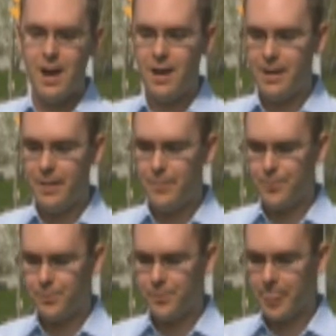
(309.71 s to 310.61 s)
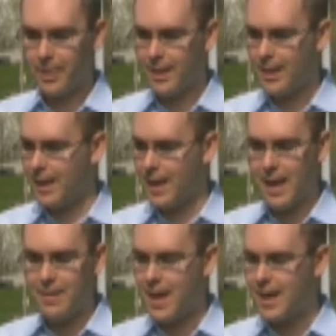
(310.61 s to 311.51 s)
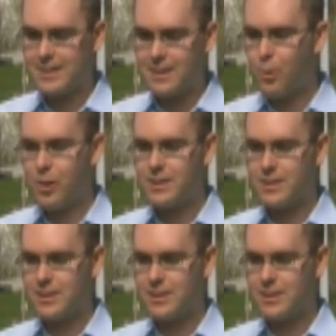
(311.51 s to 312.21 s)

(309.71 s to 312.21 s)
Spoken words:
And then at some point,